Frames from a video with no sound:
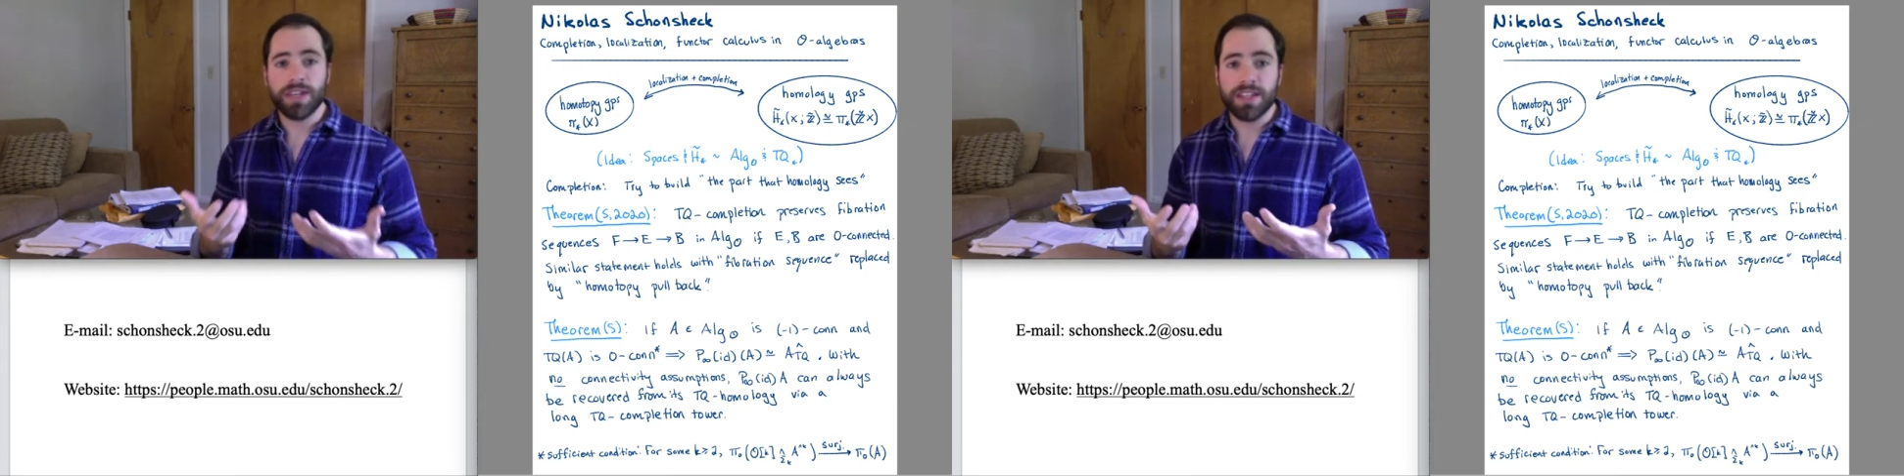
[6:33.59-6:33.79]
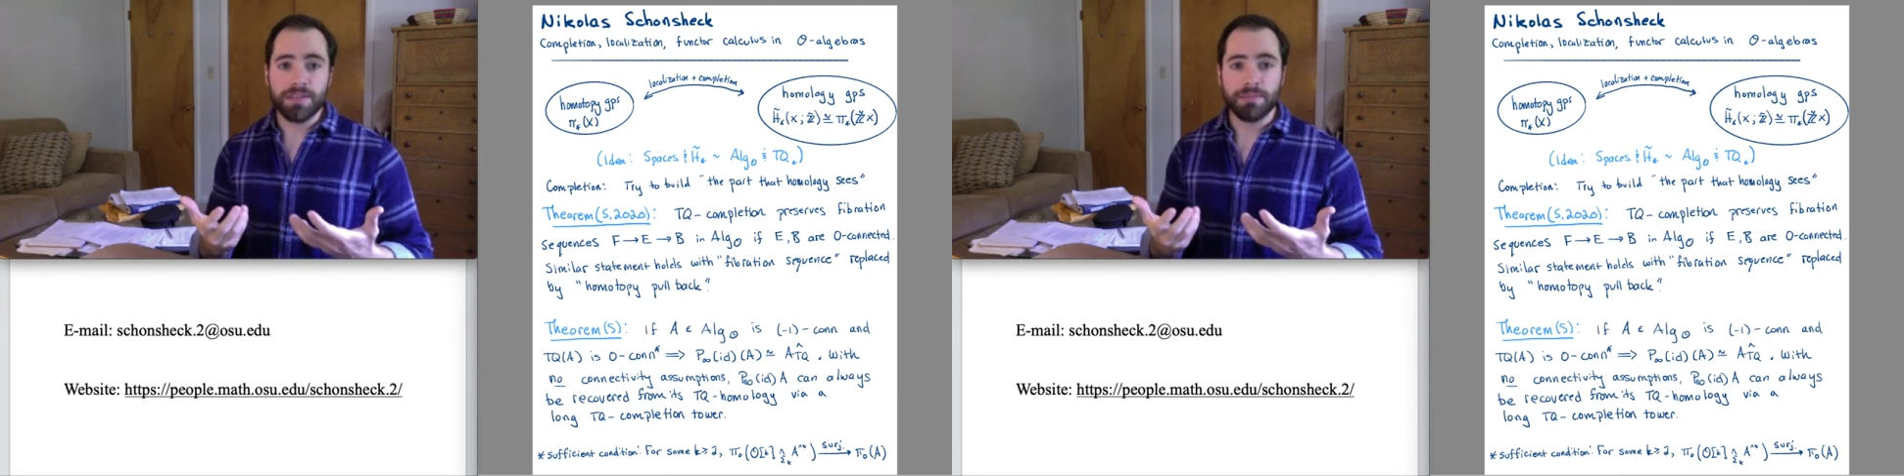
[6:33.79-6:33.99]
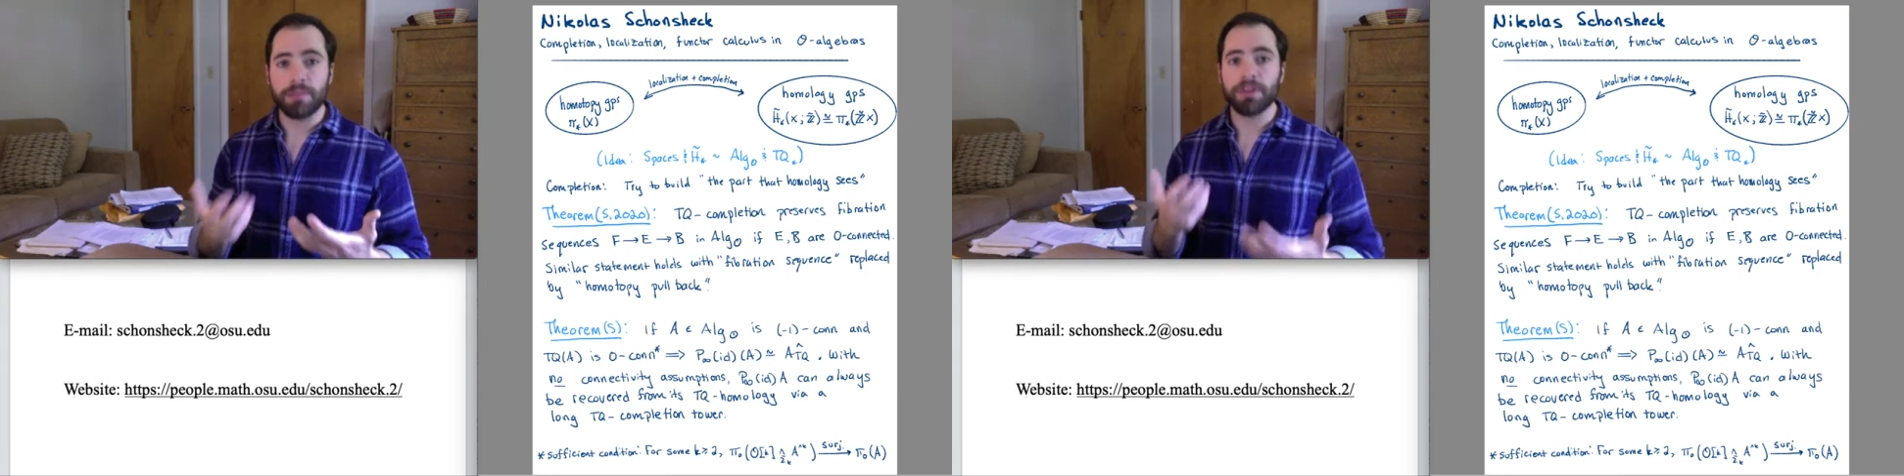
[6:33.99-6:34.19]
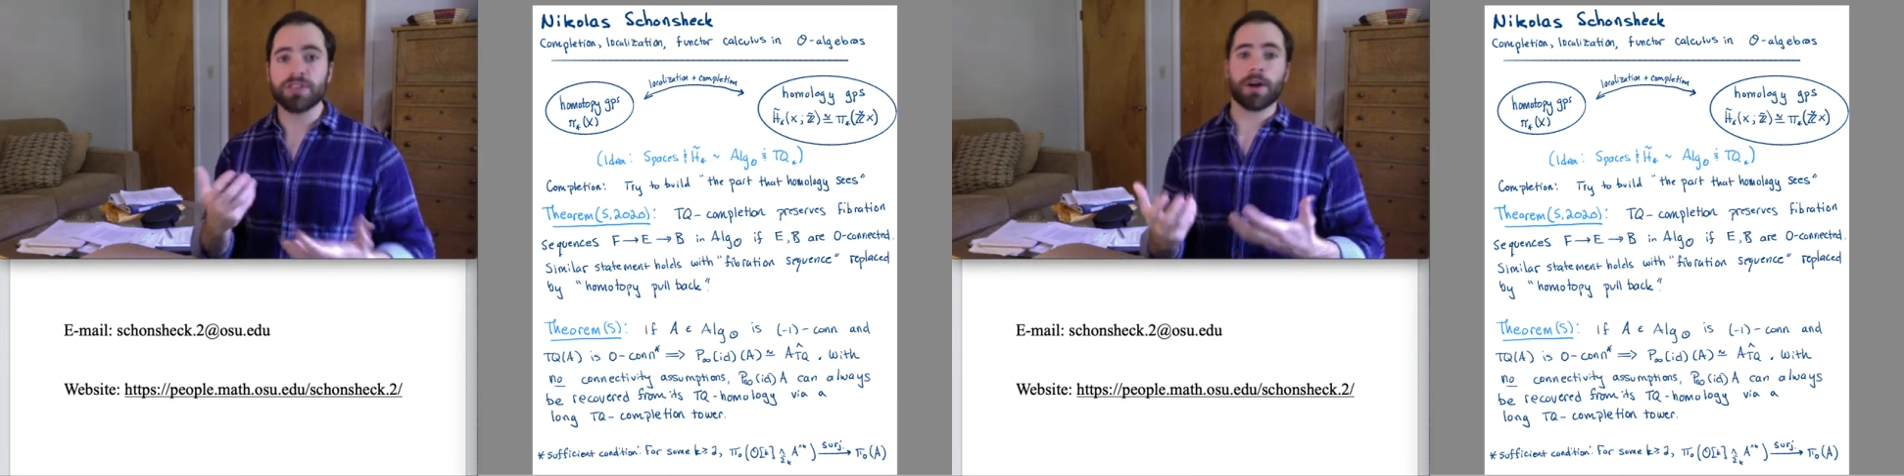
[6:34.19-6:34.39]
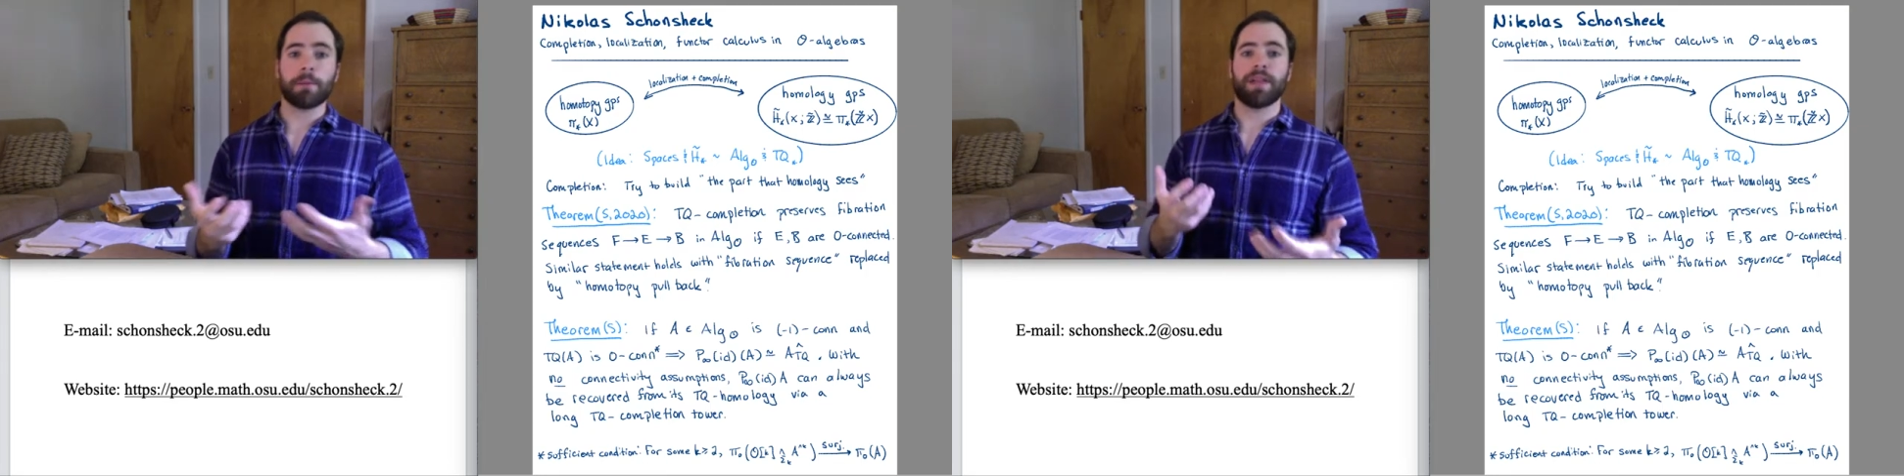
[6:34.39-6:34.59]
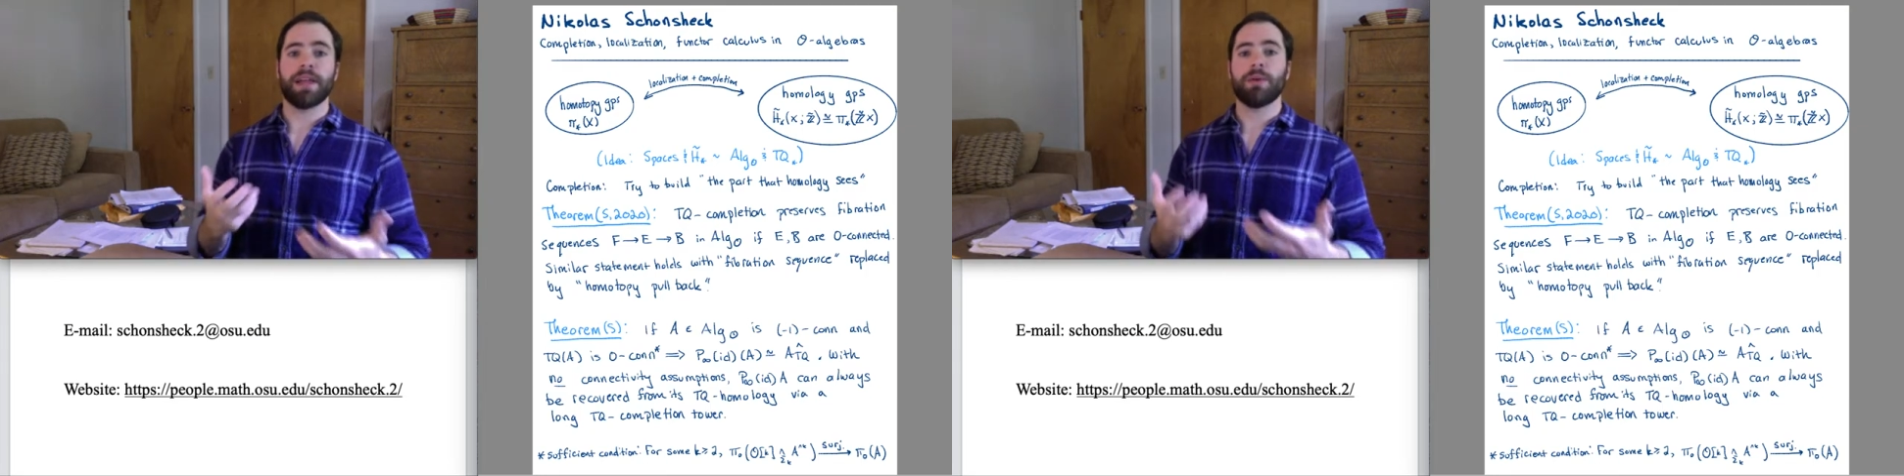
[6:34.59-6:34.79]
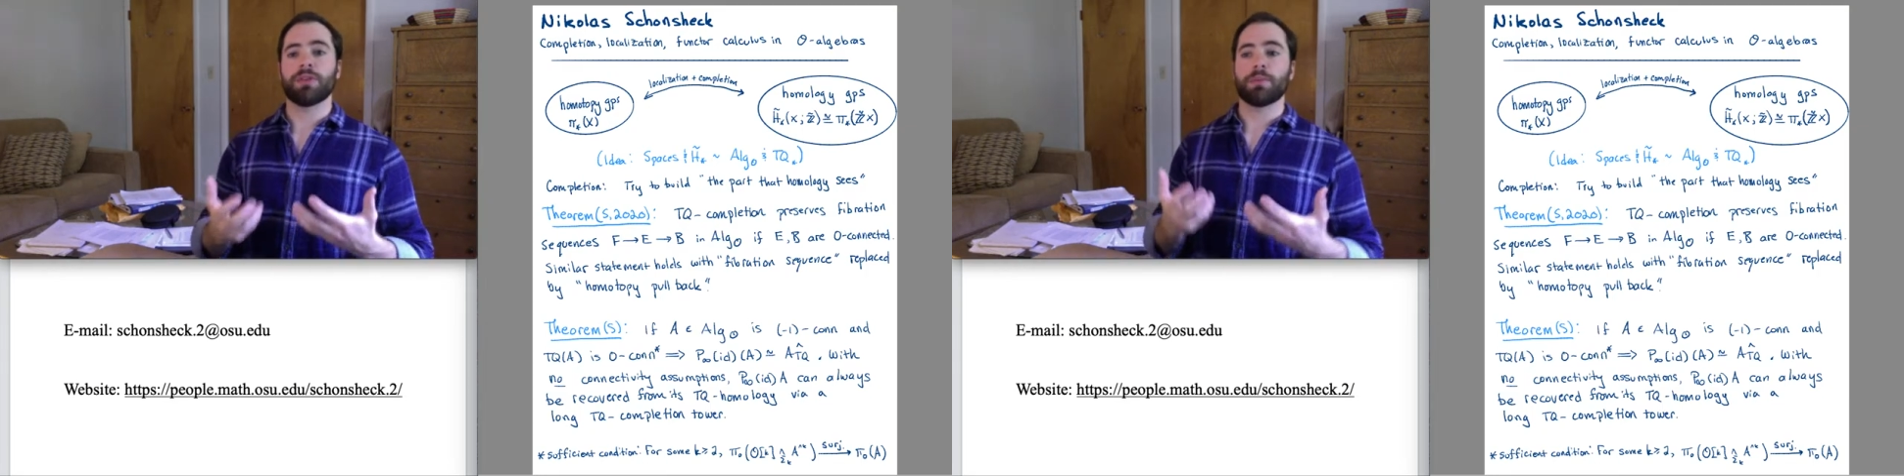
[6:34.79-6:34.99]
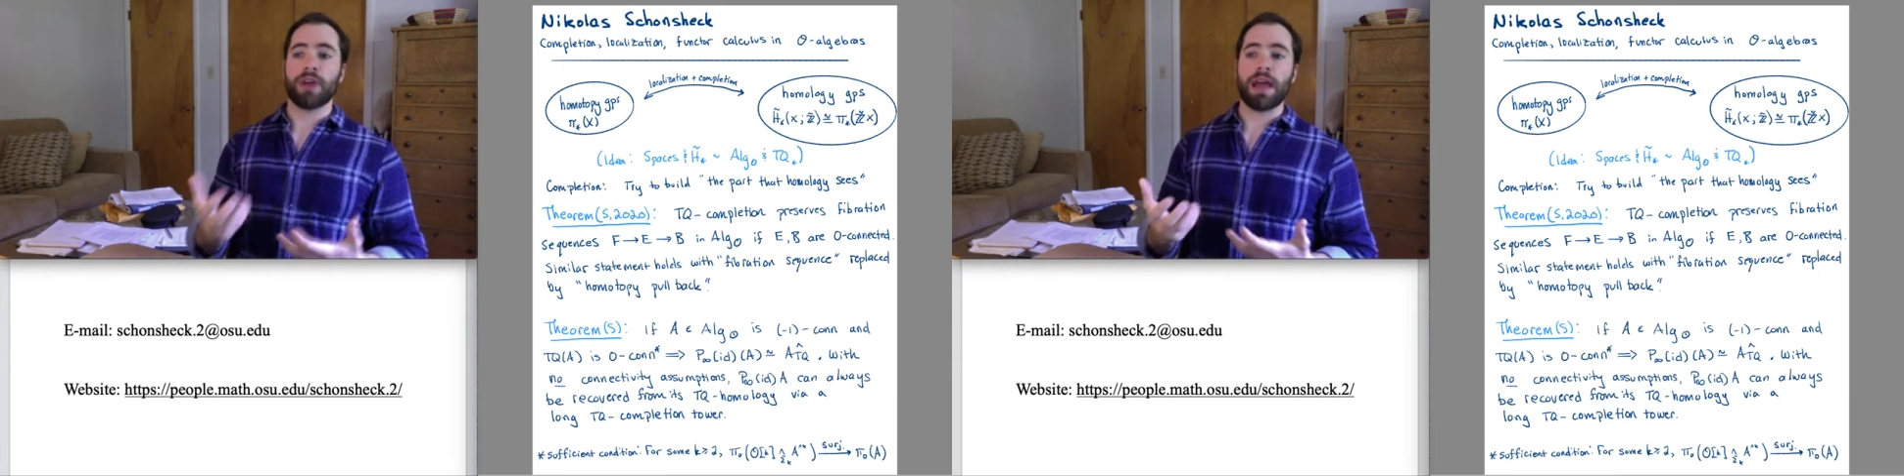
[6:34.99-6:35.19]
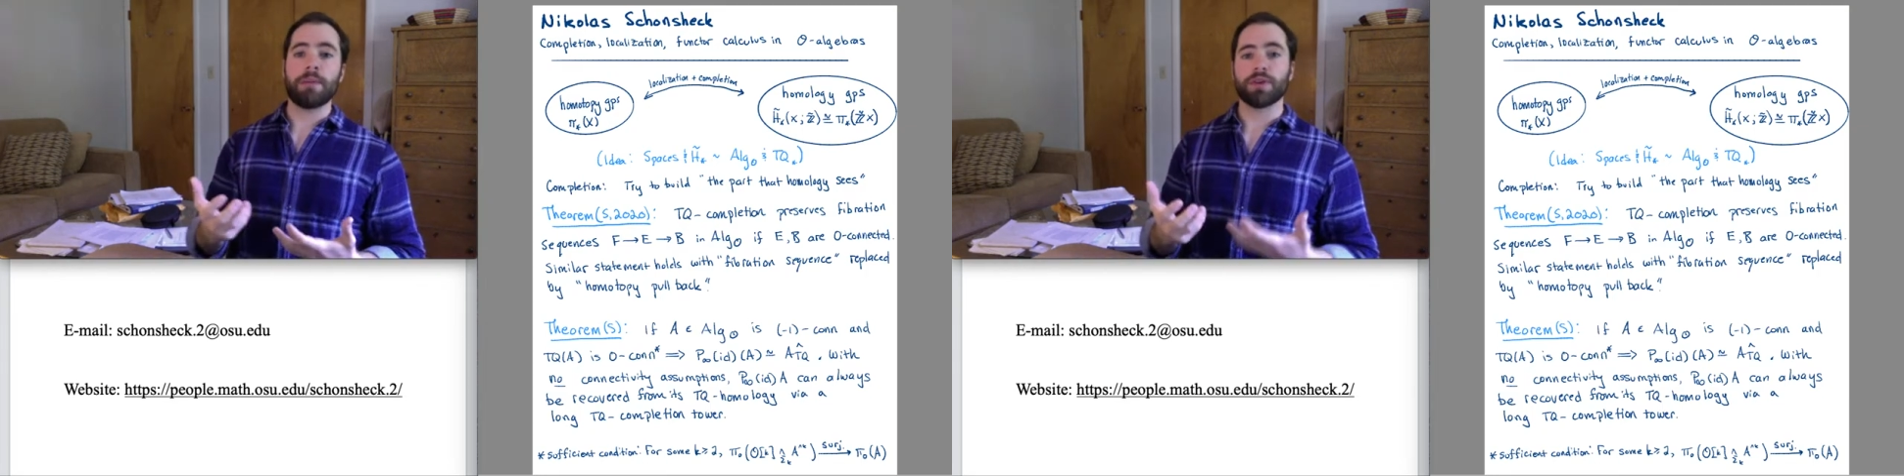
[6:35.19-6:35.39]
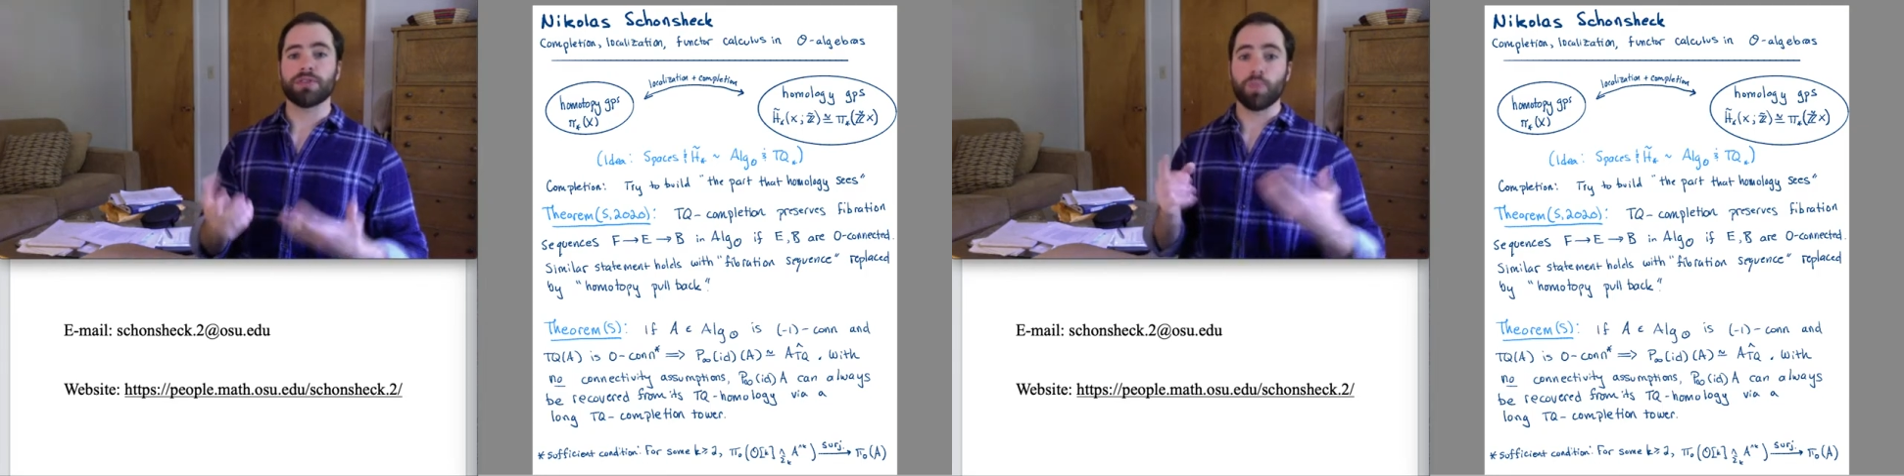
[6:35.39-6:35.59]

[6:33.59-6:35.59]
can maybe start playing with the parameters